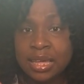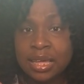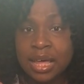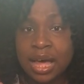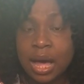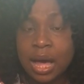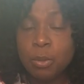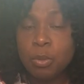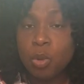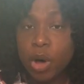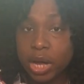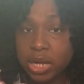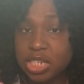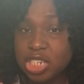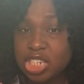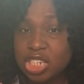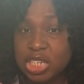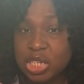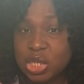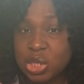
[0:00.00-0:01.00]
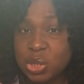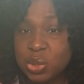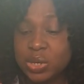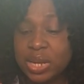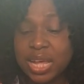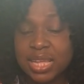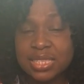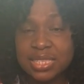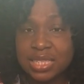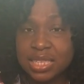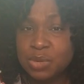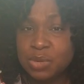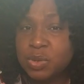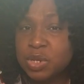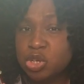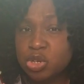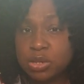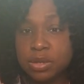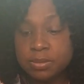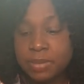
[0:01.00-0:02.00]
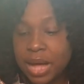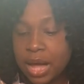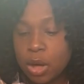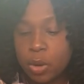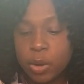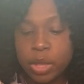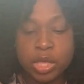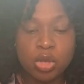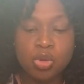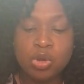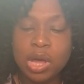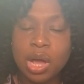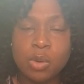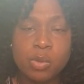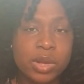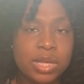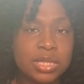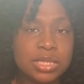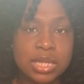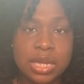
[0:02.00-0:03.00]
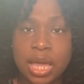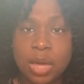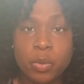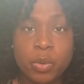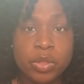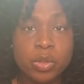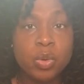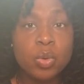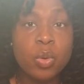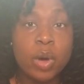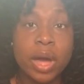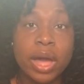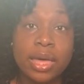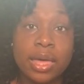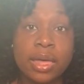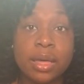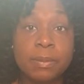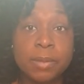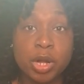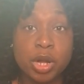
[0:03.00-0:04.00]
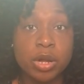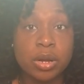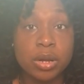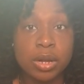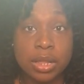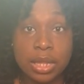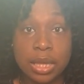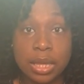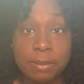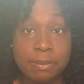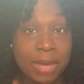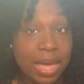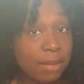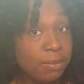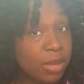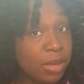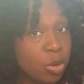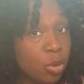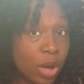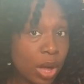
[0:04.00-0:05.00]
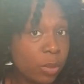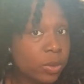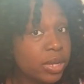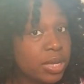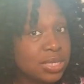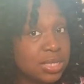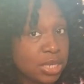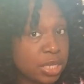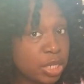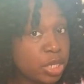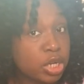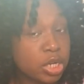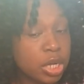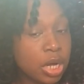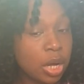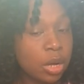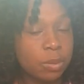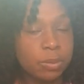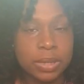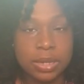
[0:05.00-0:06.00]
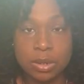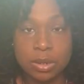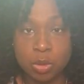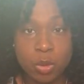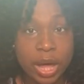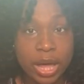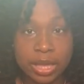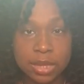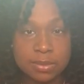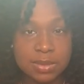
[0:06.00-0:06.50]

I'm watching you and I see what you're about, and you don't resonate with who I am currently. Maybe who I was a year ago, but who I am